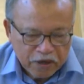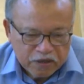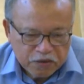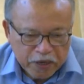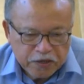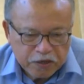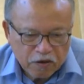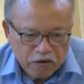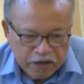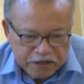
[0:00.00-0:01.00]
special
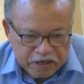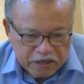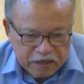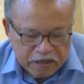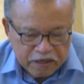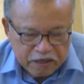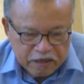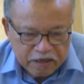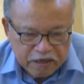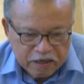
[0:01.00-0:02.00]
collection in
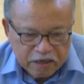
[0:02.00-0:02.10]
the